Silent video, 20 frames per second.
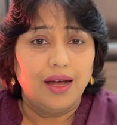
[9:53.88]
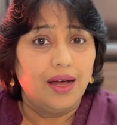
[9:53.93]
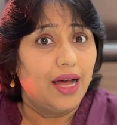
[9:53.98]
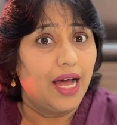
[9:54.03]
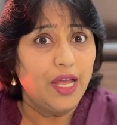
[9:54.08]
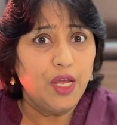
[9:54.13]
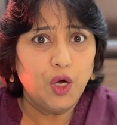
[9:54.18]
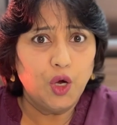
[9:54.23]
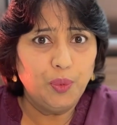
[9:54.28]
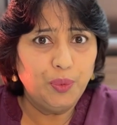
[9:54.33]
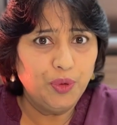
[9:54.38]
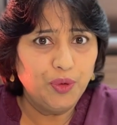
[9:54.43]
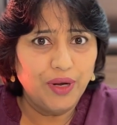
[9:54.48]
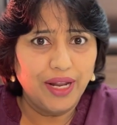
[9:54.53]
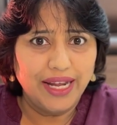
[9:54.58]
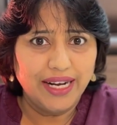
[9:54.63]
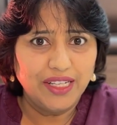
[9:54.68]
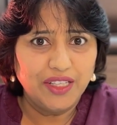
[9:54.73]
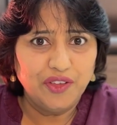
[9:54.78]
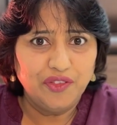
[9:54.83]
I hope you
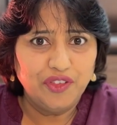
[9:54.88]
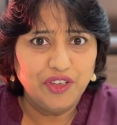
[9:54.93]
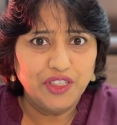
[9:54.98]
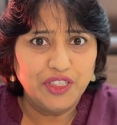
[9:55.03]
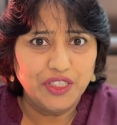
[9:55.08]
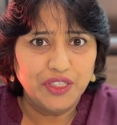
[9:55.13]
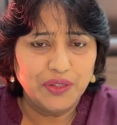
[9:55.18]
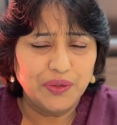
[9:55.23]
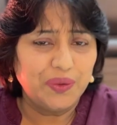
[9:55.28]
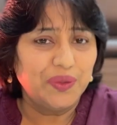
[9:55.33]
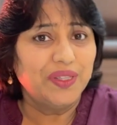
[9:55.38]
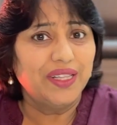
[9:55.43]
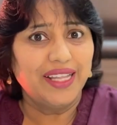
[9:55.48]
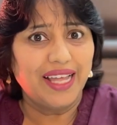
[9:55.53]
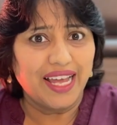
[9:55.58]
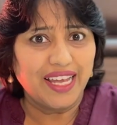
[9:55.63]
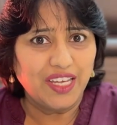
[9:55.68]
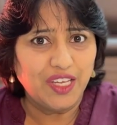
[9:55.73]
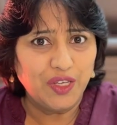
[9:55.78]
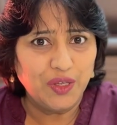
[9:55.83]
liked the video.
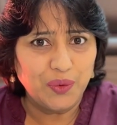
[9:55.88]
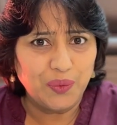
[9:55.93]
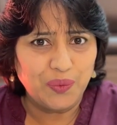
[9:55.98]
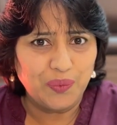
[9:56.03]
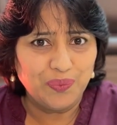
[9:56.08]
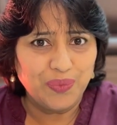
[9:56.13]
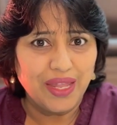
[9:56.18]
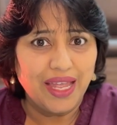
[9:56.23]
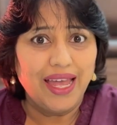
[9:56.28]
Thank you.